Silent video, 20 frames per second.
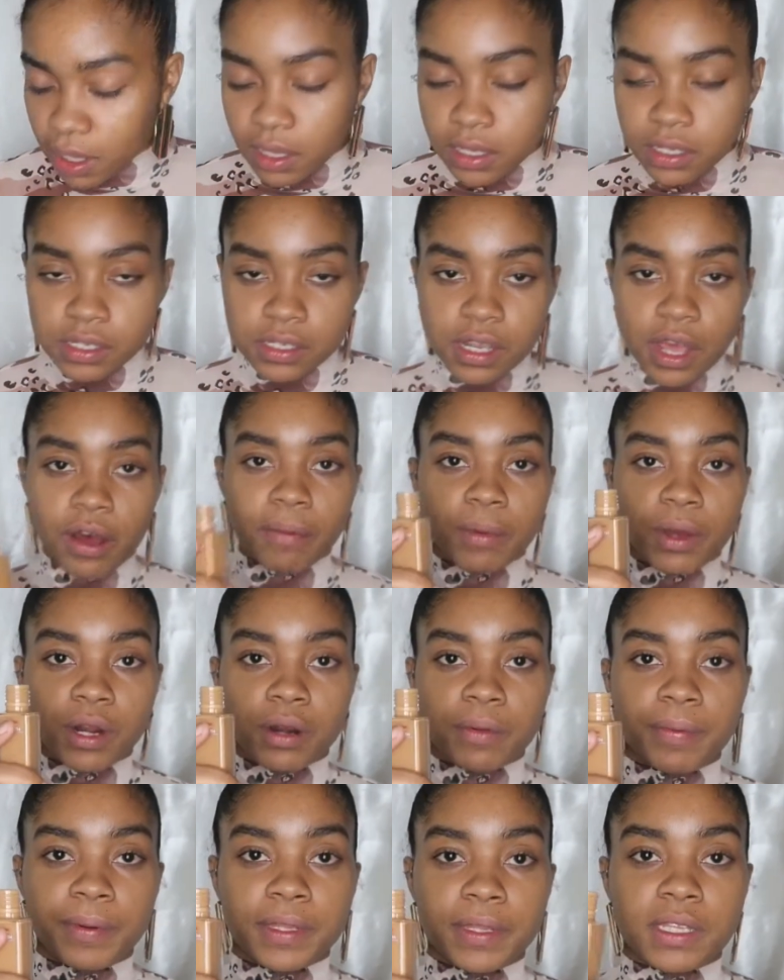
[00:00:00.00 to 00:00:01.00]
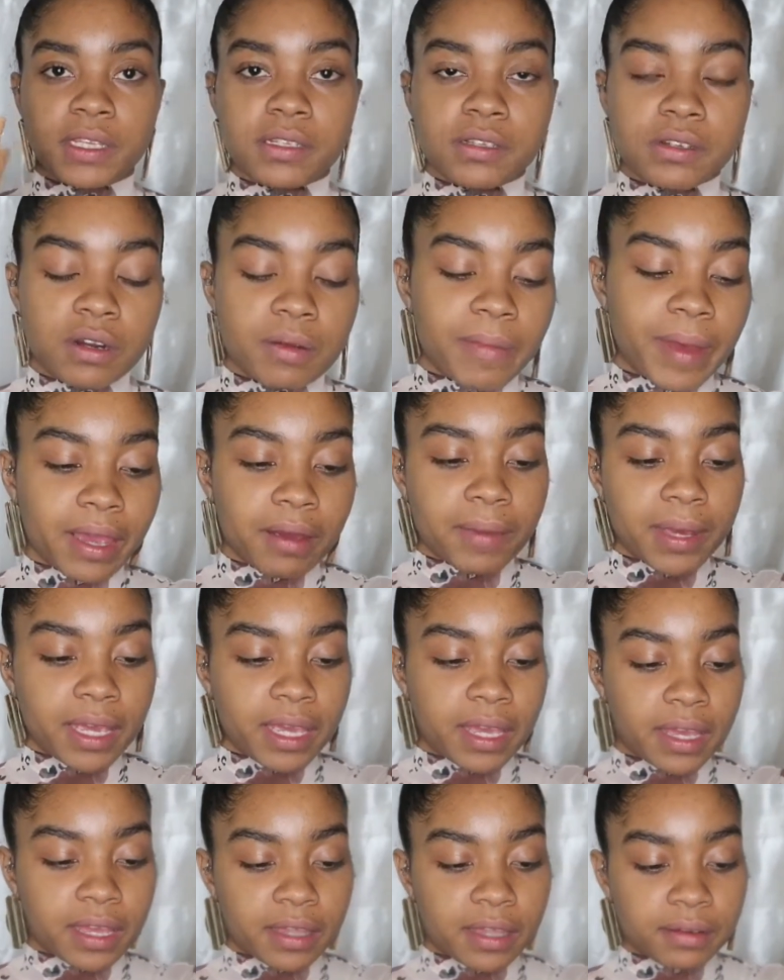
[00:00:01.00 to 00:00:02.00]
So I'm gonna put this on the back of my
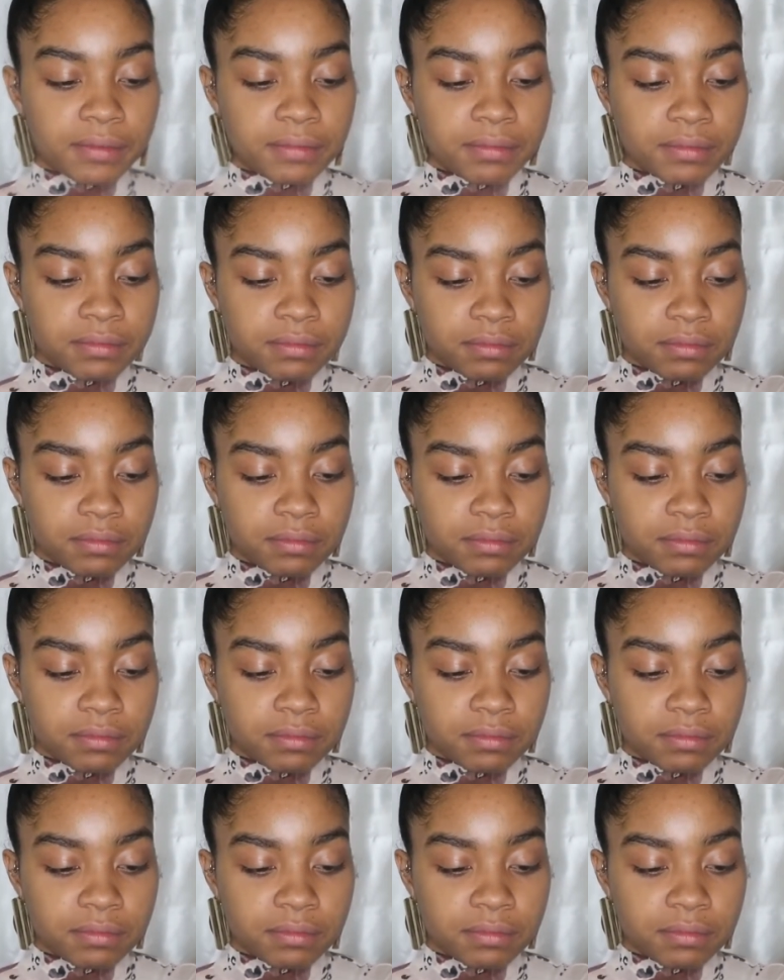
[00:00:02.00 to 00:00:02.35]
hand,